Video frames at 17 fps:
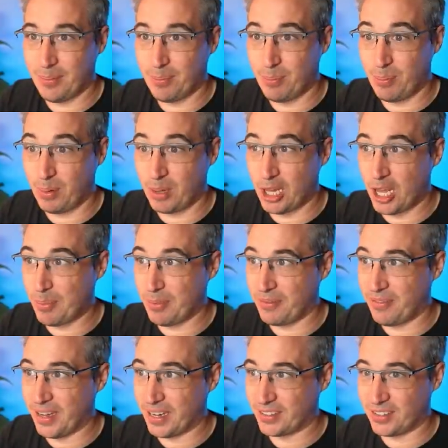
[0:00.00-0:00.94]
a blob
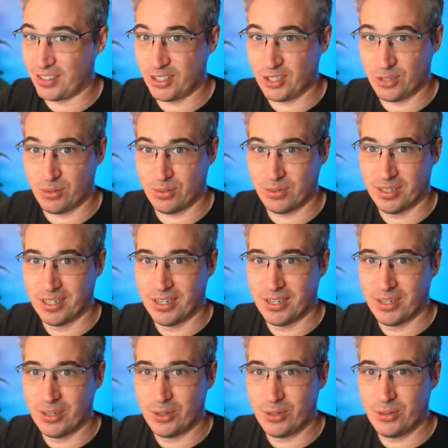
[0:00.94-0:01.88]
effect too.
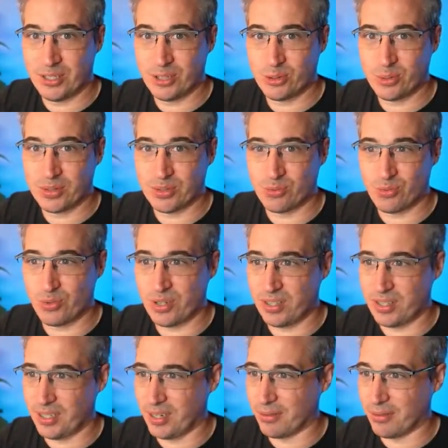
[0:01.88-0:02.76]
Ooh, this one's really